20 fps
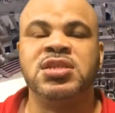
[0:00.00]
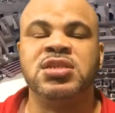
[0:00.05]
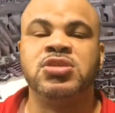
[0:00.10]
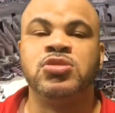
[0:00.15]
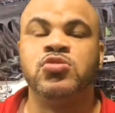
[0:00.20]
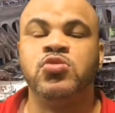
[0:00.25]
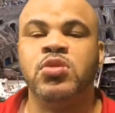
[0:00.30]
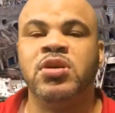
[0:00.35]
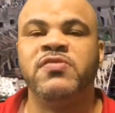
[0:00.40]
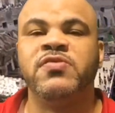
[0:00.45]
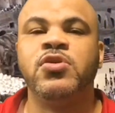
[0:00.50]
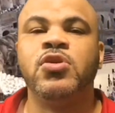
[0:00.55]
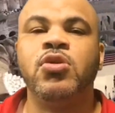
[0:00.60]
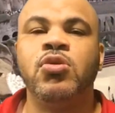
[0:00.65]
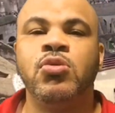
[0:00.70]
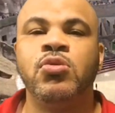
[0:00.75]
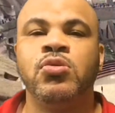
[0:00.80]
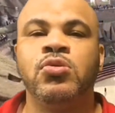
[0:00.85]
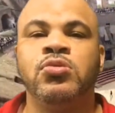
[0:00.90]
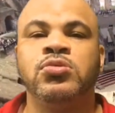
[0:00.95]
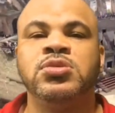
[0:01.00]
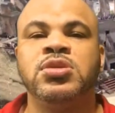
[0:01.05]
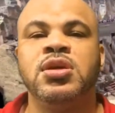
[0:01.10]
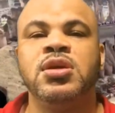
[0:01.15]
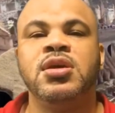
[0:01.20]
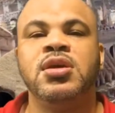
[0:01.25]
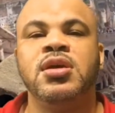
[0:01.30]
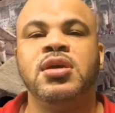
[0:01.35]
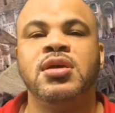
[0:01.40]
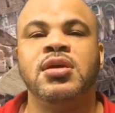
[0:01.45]
license and who have
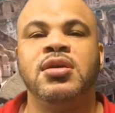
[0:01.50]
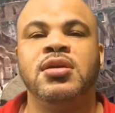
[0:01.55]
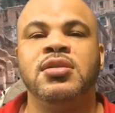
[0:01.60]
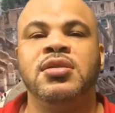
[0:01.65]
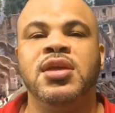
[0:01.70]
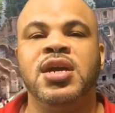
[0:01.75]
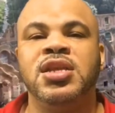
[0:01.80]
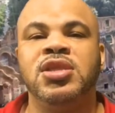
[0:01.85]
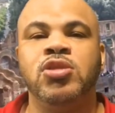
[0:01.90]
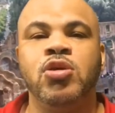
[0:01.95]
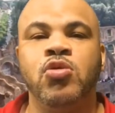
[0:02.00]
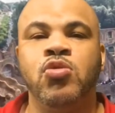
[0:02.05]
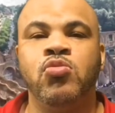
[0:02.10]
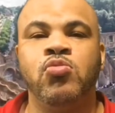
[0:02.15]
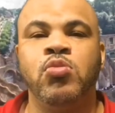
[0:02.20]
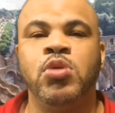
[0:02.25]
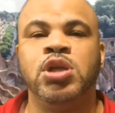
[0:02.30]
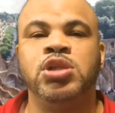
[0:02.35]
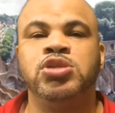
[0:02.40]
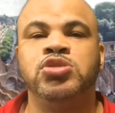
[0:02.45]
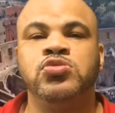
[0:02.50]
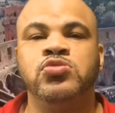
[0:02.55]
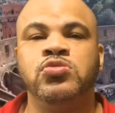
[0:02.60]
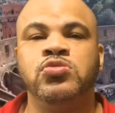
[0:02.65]
cars, they don't want